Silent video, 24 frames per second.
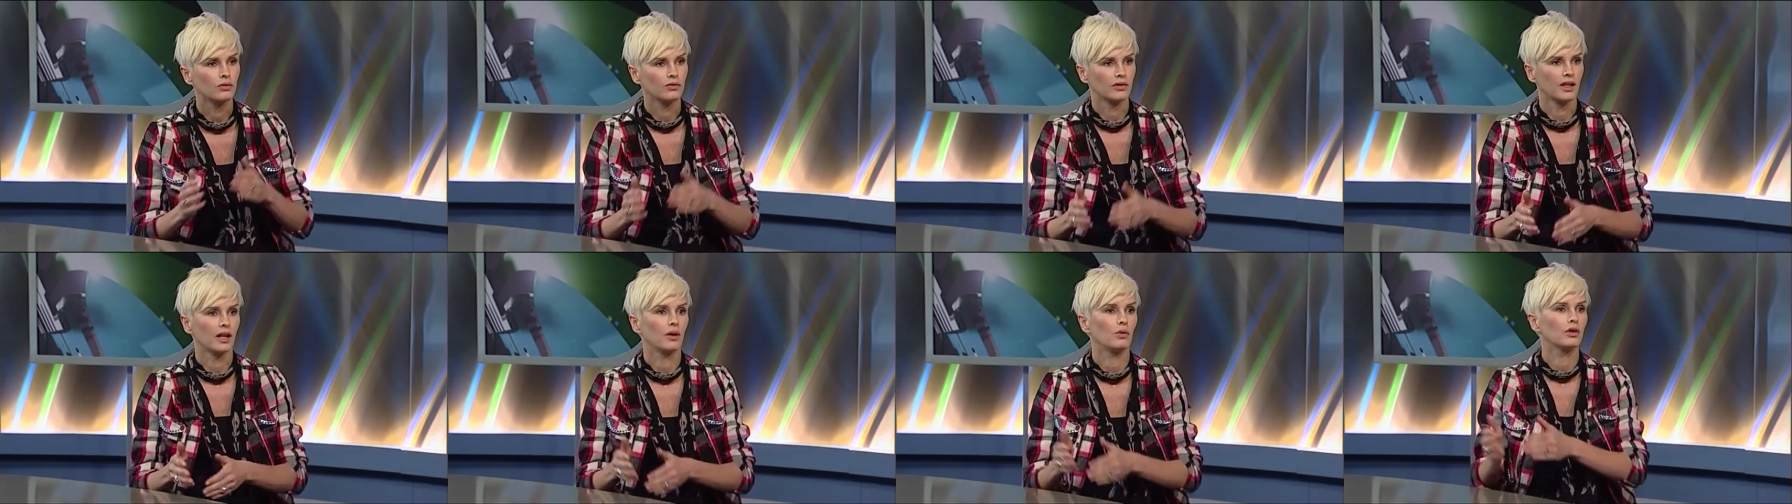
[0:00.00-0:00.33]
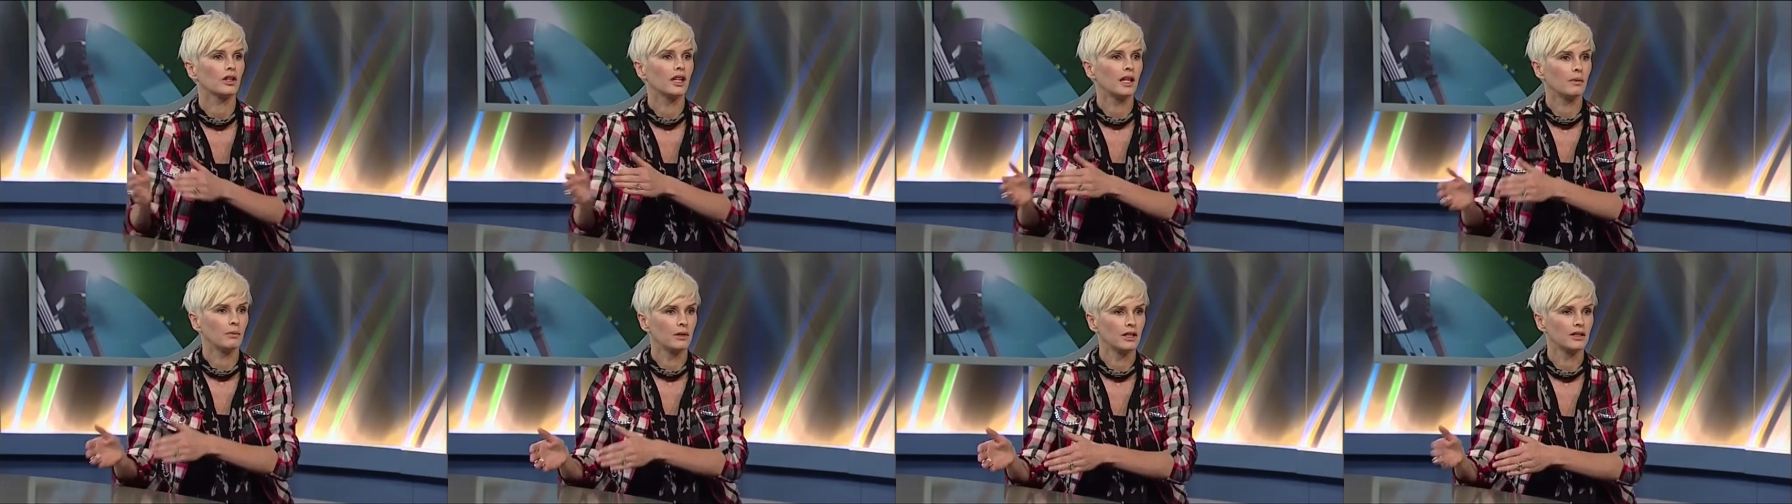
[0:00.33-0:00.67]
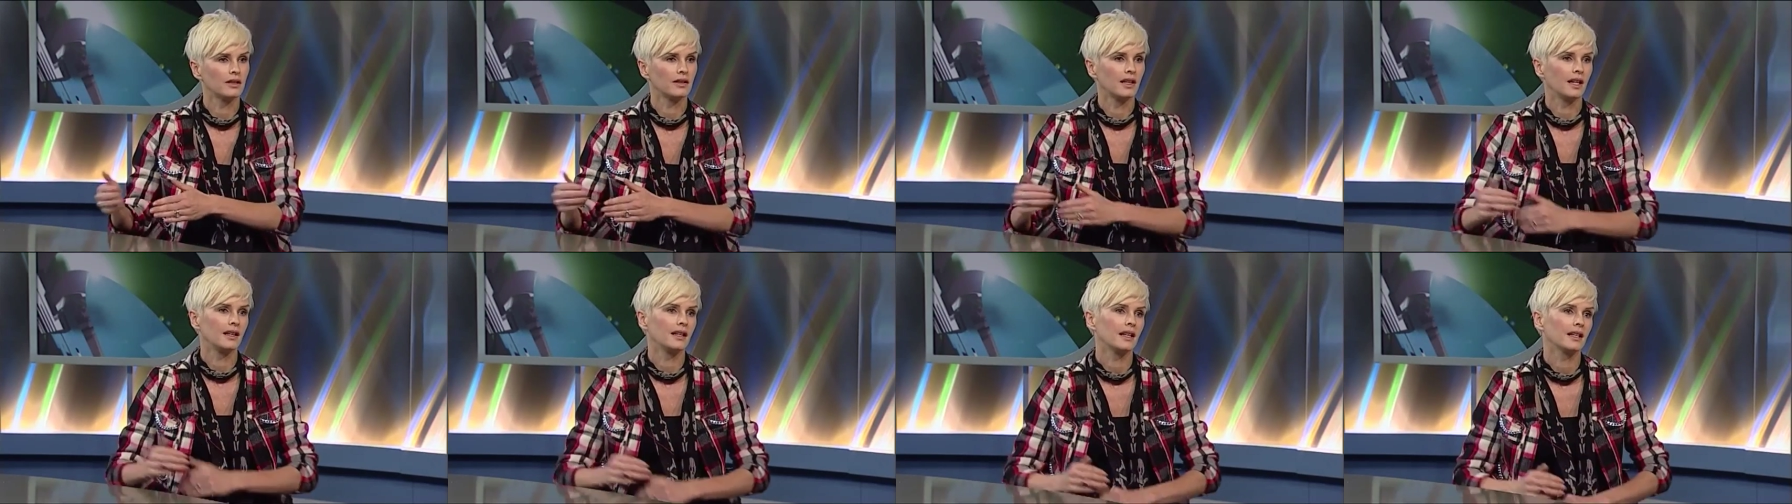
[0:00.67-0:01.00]
that get me
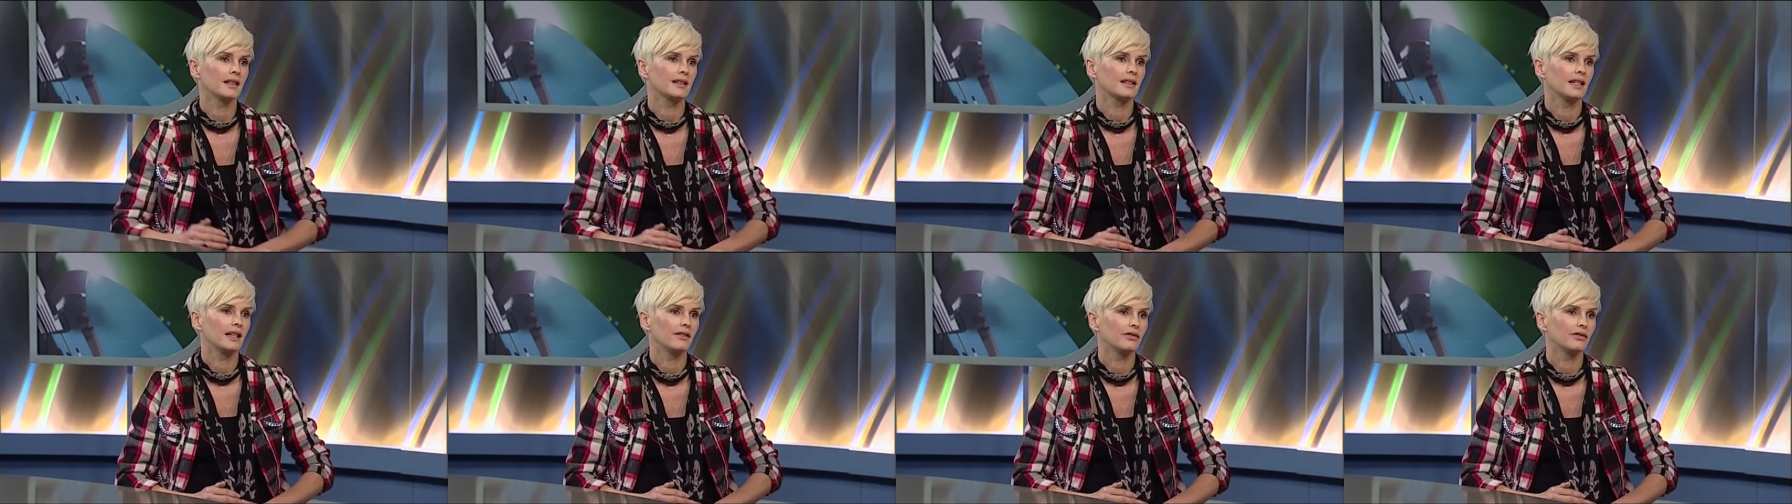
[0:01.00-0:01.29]
to that next